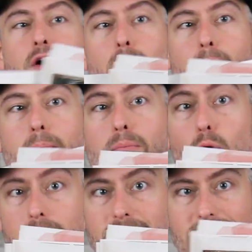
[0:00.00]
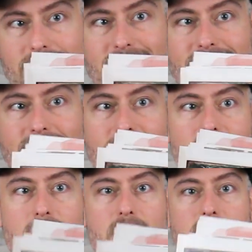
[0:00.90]
Mordant,
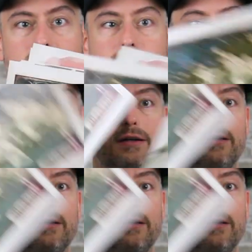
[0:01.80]
and,